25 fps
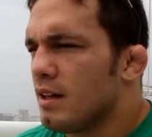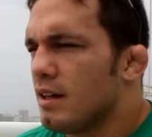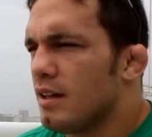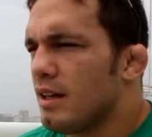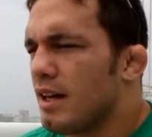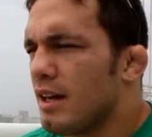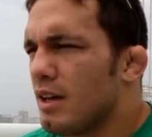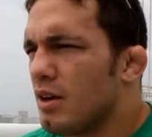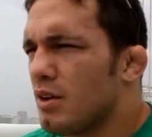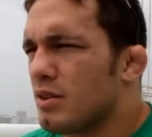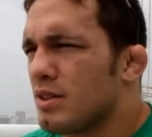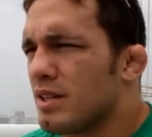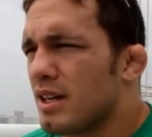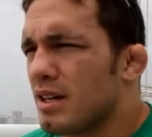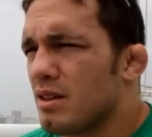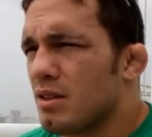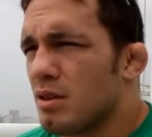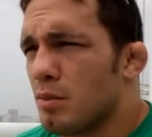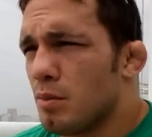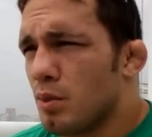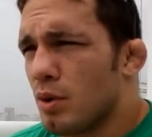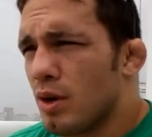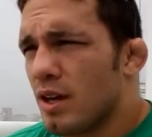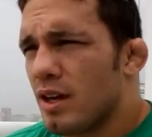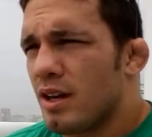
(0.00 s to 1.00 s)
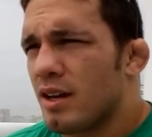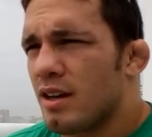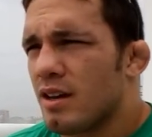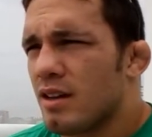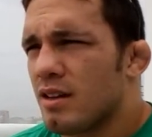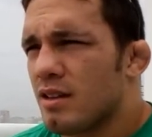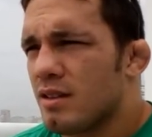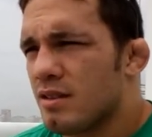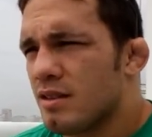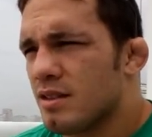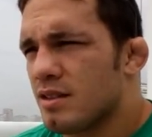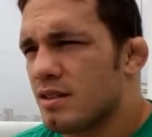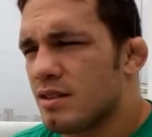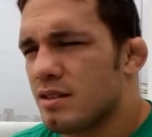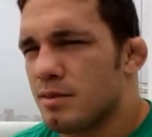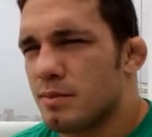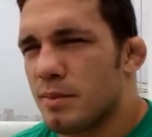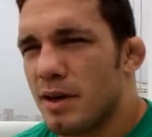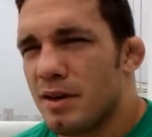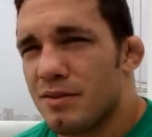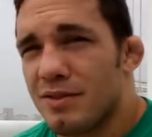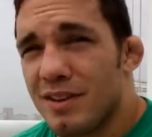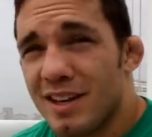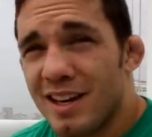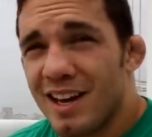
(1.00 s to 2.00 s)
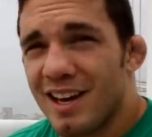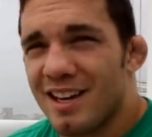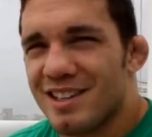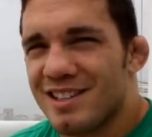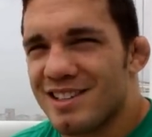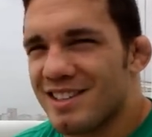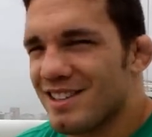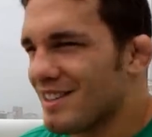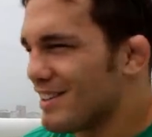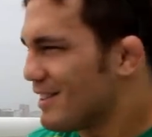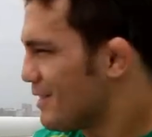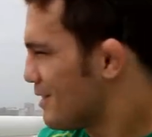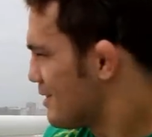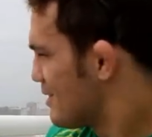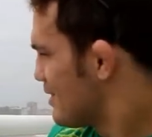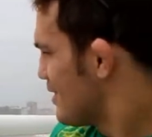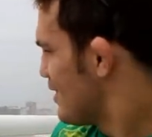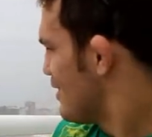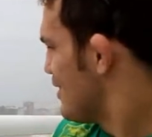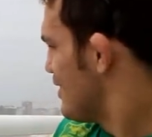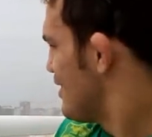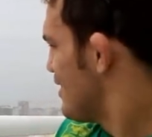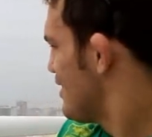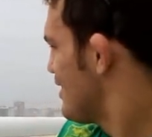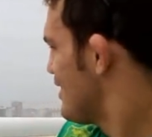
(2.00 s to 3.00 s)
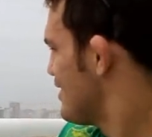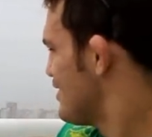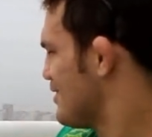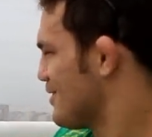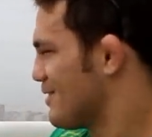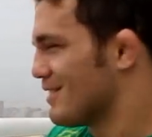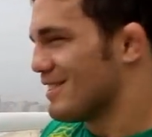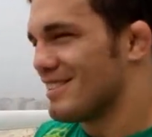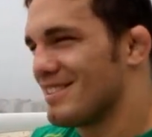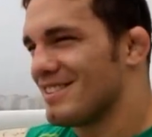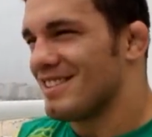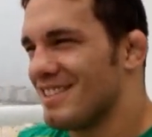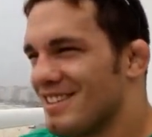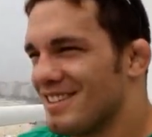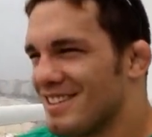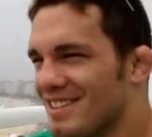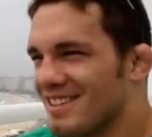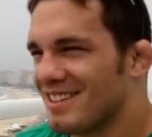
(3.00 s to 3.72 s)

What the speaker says: you know, take a little break. This is my vacation here, so as you can see.